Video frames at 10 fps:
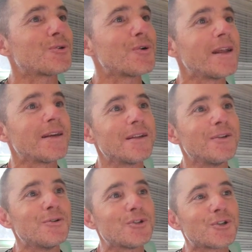creating a
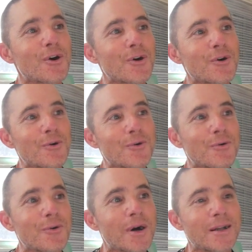new
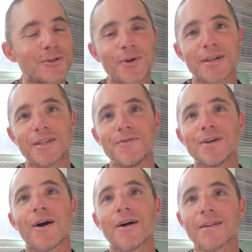show on
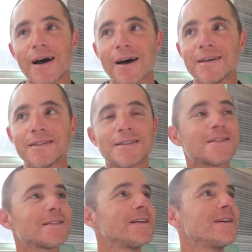DirecTV called
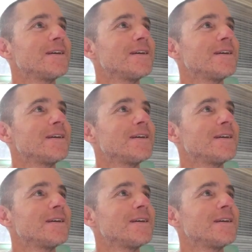Ice,